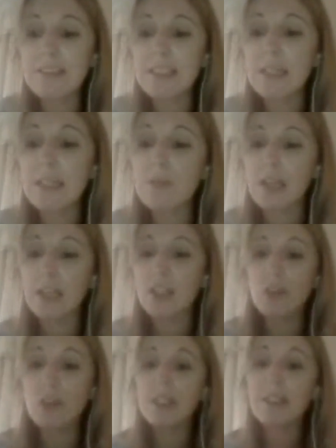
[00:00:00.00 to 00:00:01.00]
Steve was
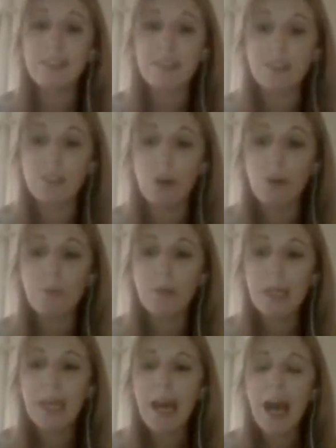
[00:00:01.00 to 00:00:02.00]
like, you need to stop.
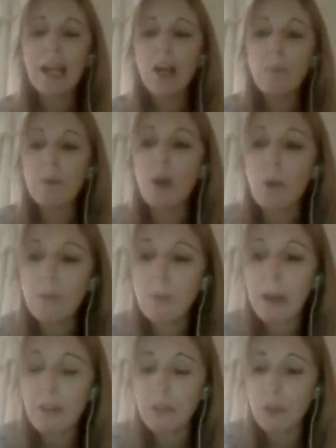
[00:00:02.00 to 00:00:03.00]
And I'll be on
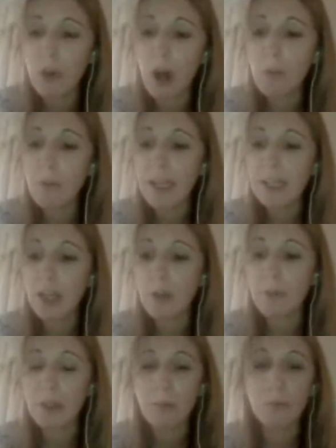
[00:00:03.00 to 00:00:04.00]
my floor. I'll wake
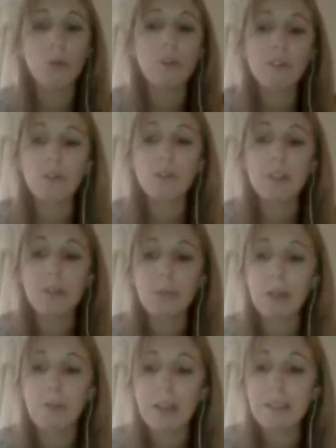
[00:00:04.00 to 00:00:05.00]
up and I'm more exhausted than
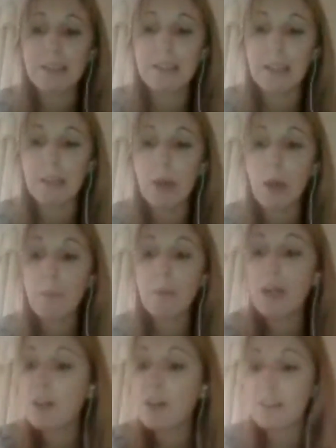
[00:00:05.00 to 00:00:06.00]
when I went to sleep, but
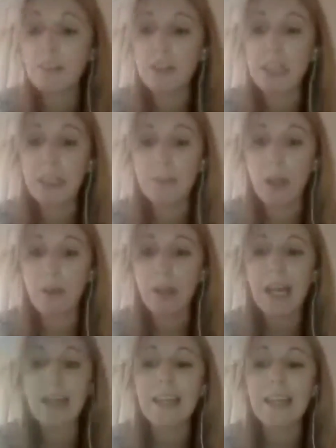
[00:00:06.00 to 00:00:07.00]
I'll still keep going.
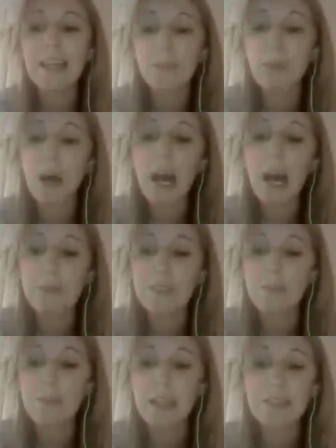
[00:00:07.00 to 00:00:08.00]
And then what happens to
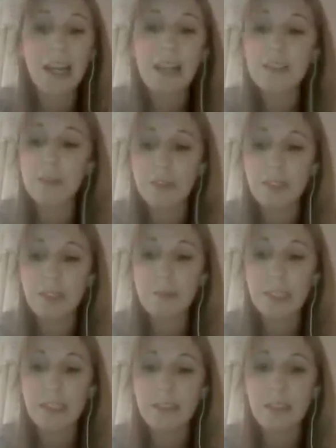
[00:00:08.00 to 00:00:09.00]
me is I end up with
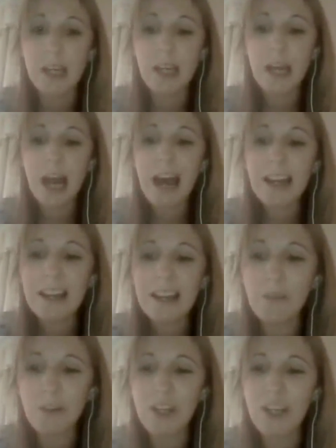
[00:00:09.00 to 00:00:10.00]
sepsis, and I
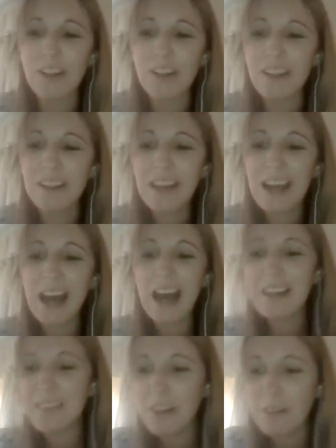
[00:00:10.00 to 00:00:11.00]
don't learn
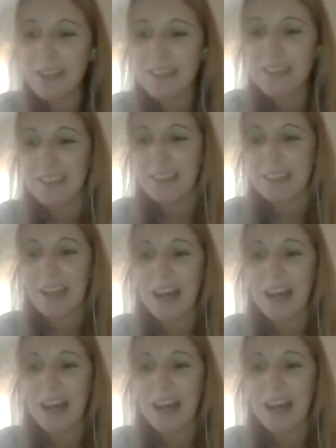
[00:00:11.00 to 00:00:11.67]
and I don't listen.